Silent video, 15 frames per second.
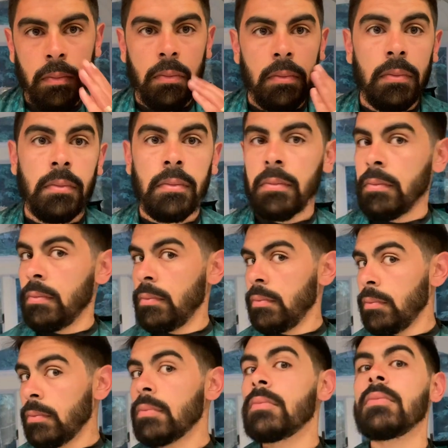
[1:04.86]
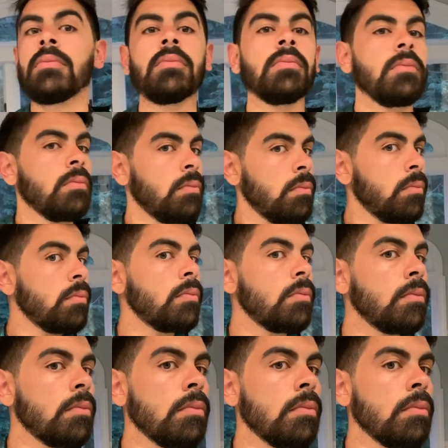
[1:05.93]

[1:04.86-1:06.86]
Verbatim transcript: is how to shape up a full beard.